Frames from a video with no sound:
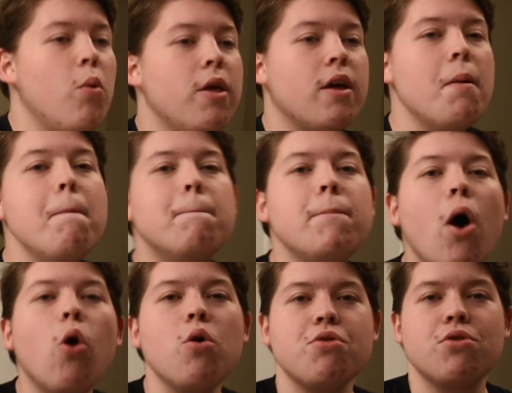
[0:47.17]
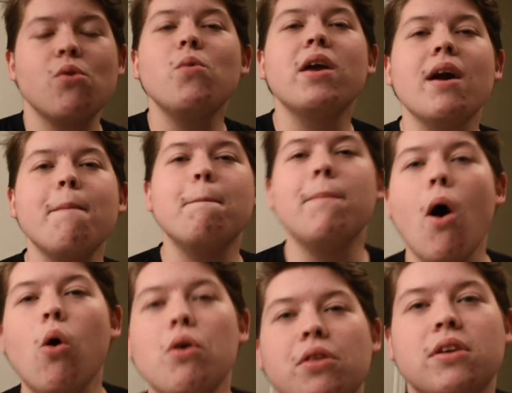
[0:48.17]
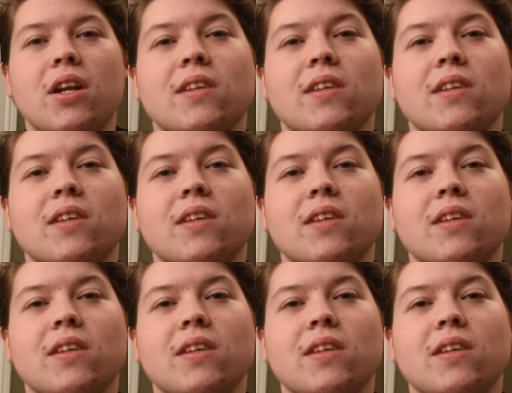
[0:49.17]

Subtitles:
of who's picking the spot on the ball.